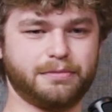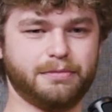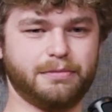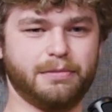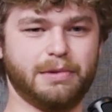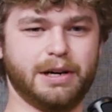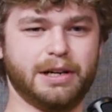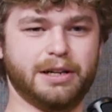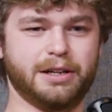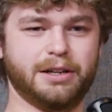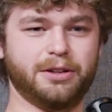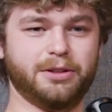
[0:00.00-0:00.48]

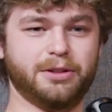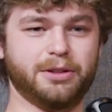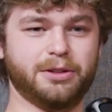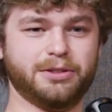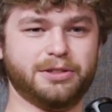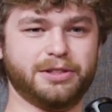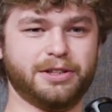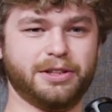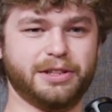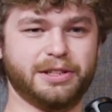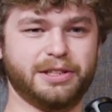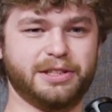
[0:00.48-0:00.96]
I don't know.
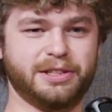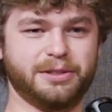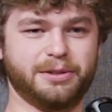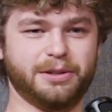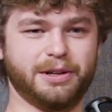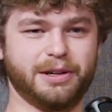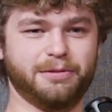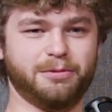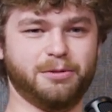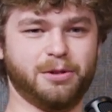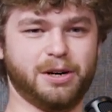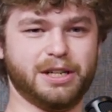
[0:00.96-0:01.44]
Those are the
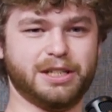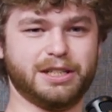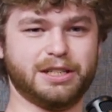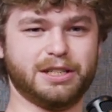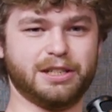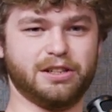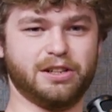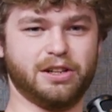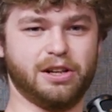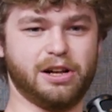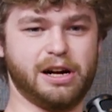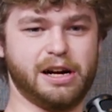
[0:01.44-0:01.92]
two I've watched
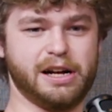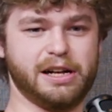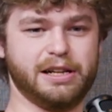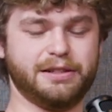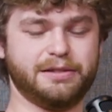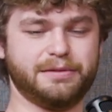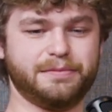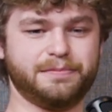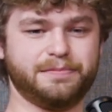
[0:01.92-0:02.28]
a lot.